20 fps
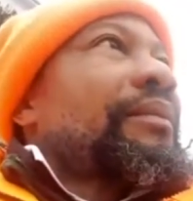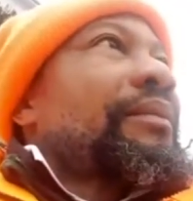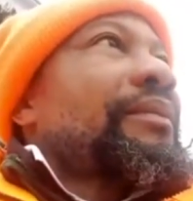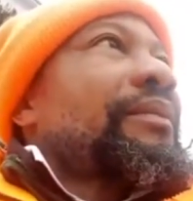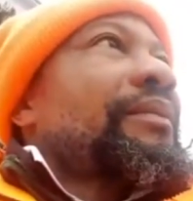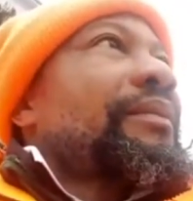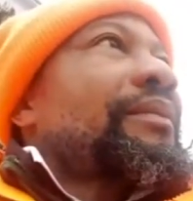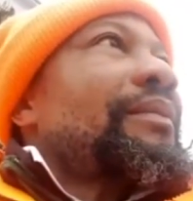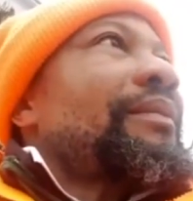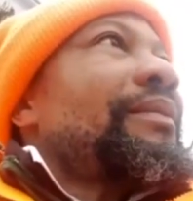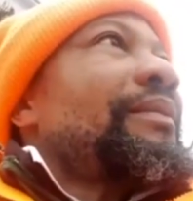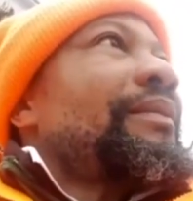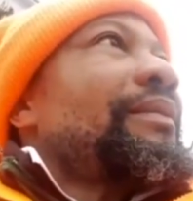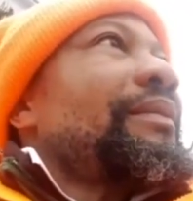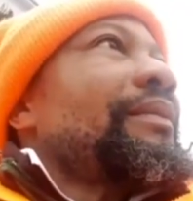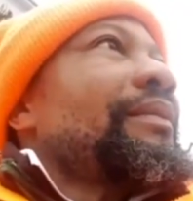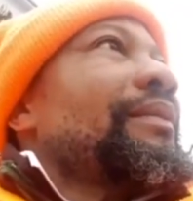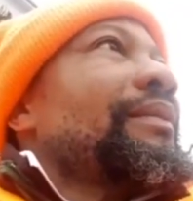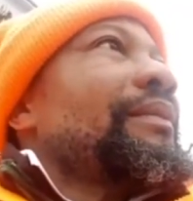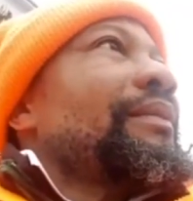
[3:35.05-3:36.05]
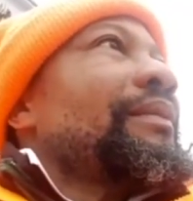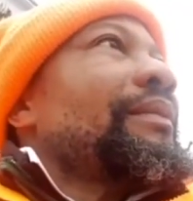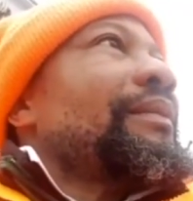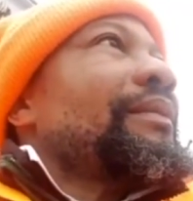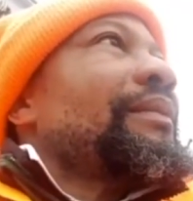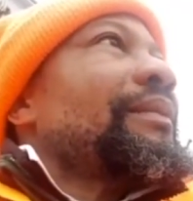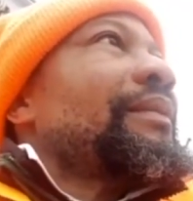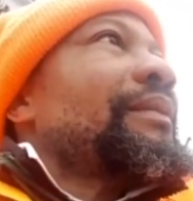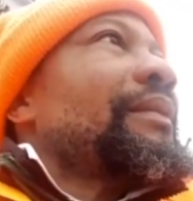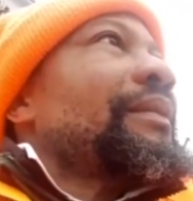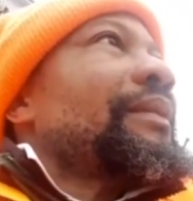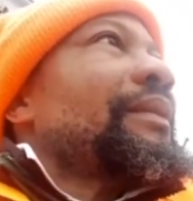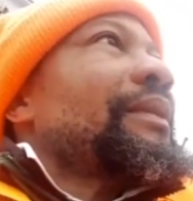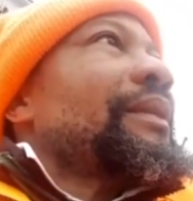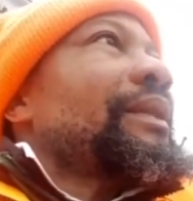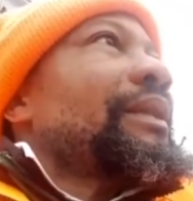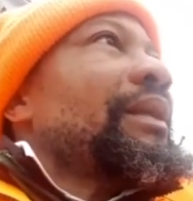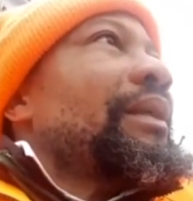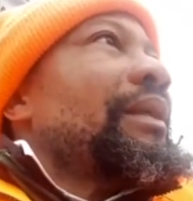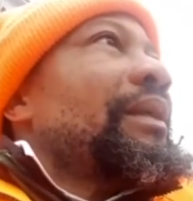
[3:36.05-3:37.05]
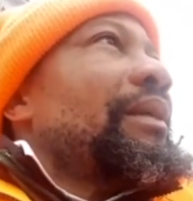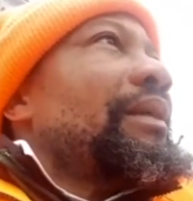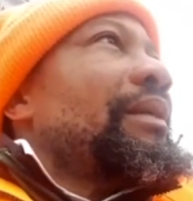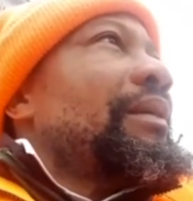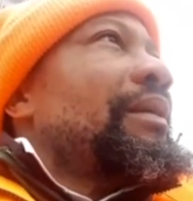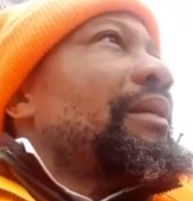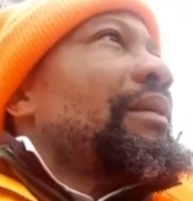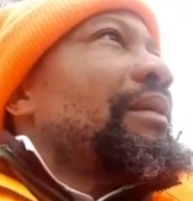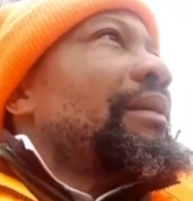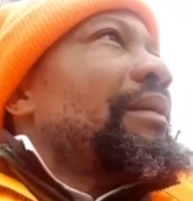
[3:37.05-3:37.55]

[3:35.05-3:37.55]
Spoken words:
(no one is talking)